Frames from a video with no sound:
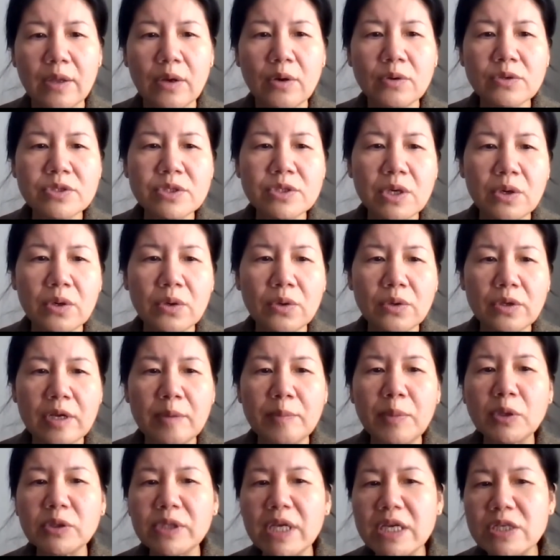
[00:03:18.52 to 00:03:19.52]
Also, the
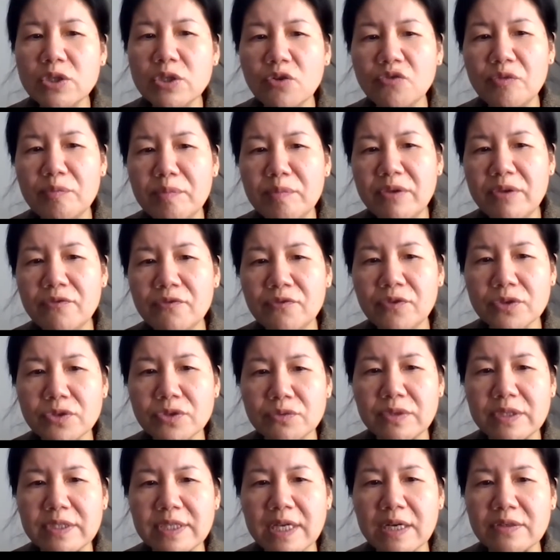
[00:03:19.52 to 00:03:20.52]
potential of mean force
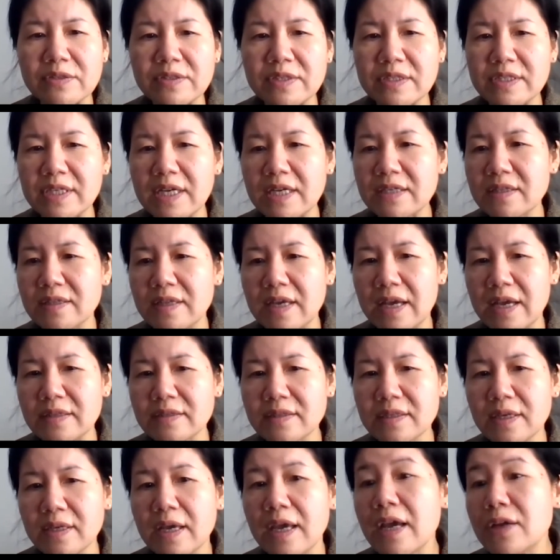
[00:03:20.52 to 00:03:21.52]
results suggest that
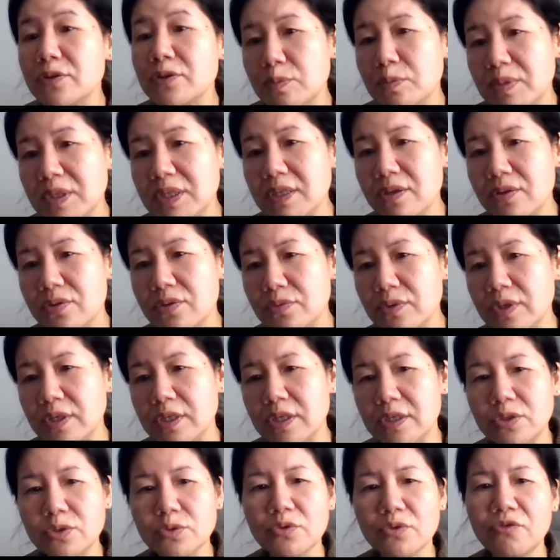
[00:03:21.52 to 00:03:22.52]

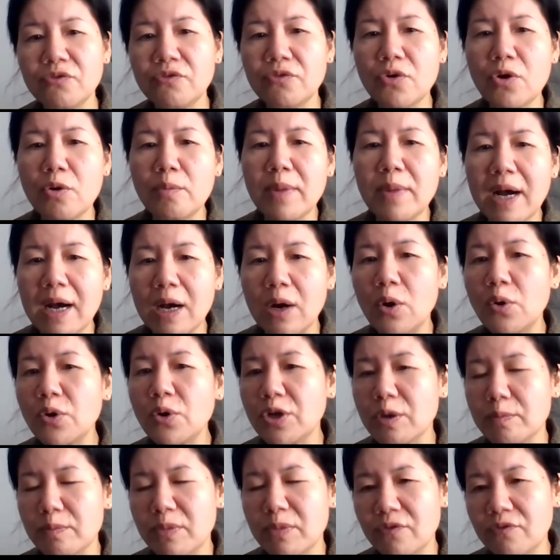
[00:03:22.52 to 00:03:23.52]
HBD3 should form an
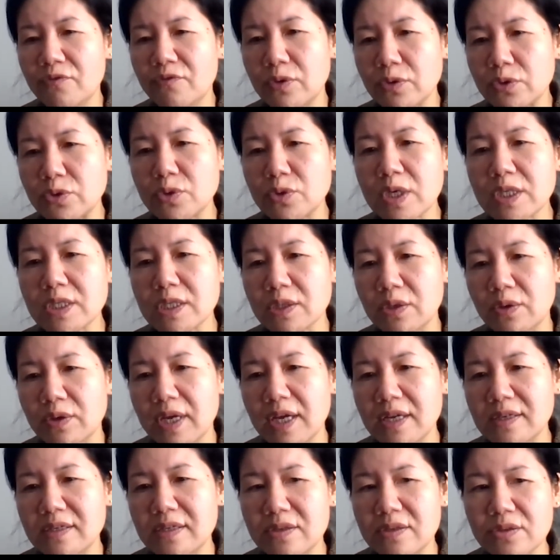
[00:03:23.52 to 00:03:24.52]
oligomer for
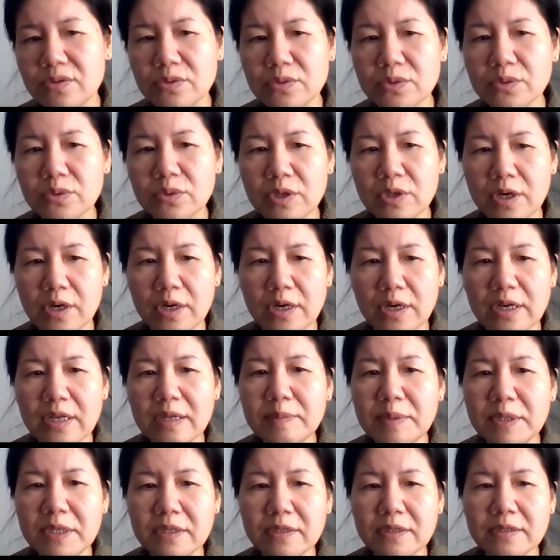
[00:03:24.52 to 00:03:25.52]
translocating through the
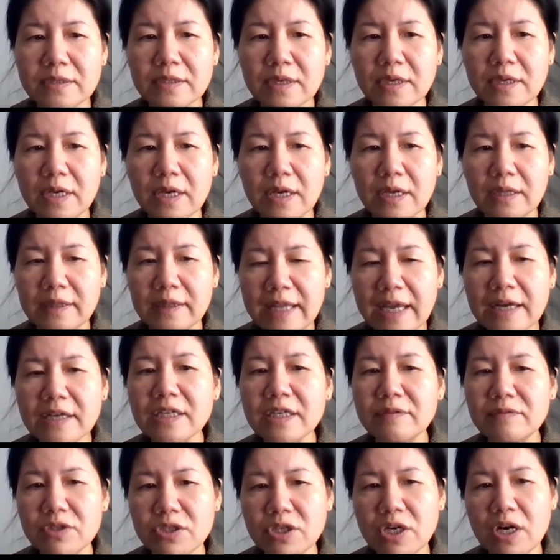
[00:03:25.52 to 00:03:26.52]

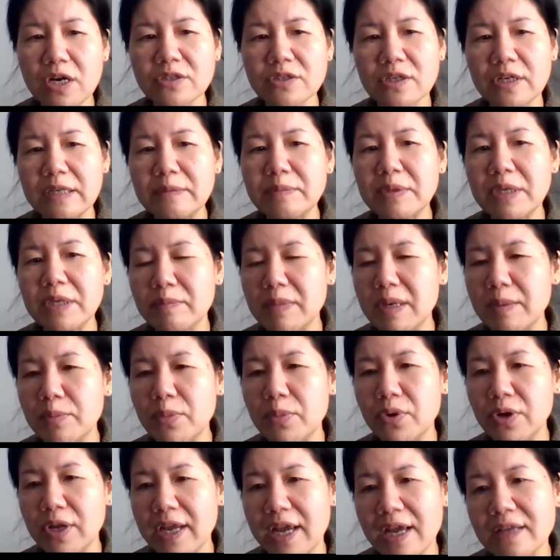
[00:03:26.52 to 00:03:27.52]
negatively charged lipid
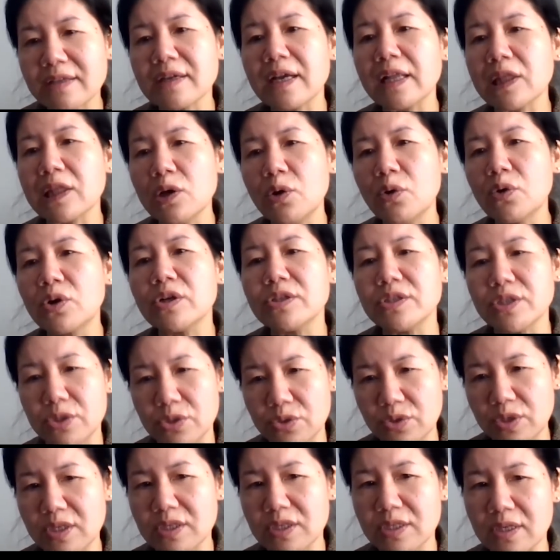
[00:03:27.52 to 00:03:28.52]
membrane at a low
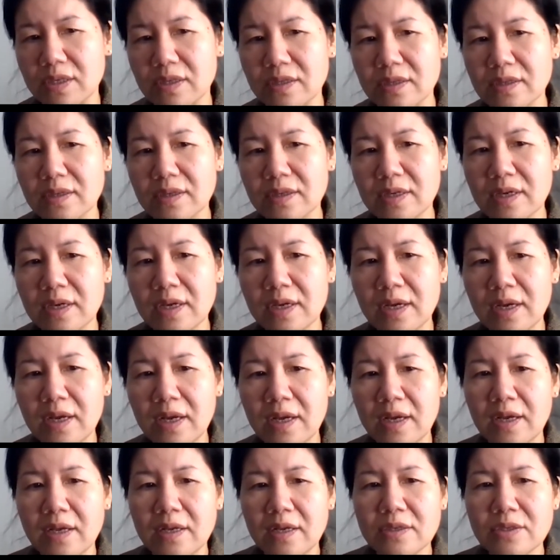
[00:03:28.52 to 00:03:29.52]
concentration.
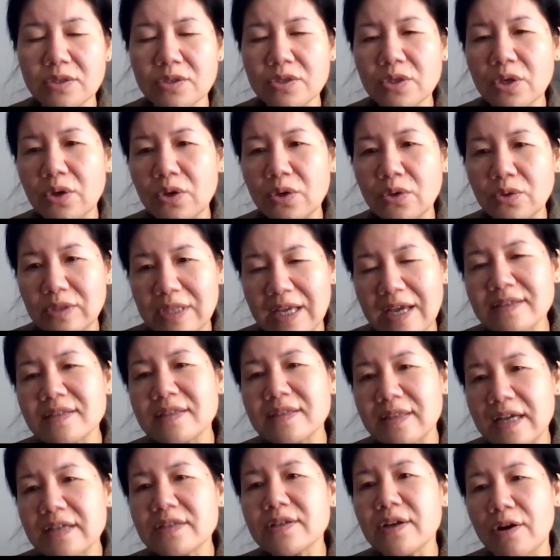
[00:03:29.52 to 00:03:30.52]
So
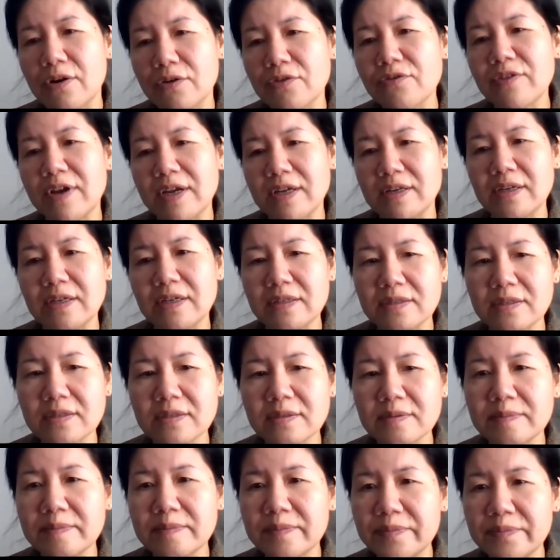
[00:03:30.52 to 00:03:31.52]
that's our
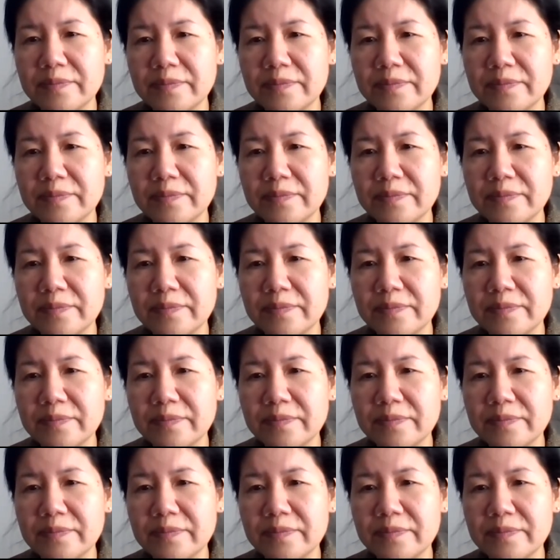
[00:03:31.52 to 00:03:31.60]
findings.